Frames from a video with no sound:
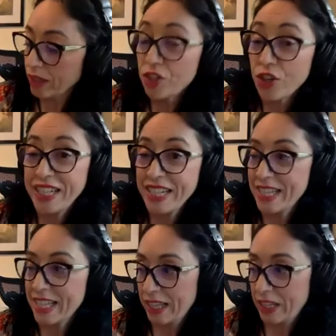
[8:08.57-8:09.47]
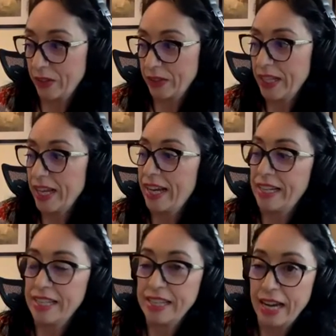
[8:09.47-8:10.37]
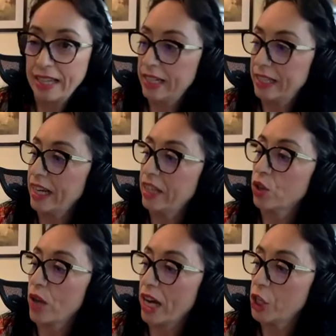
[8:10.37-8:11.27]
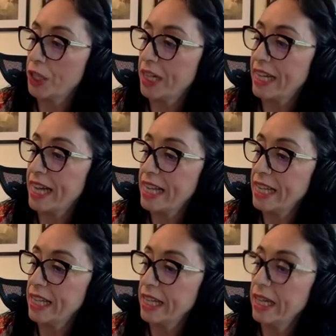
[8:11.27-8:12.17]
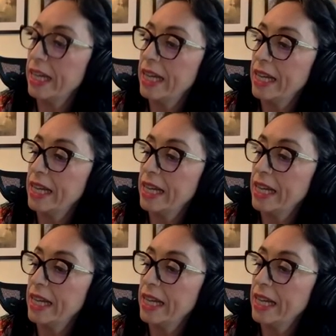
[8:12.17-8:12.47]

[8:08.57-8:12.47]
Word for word: Trendall Center and is titled Interaction and Identity,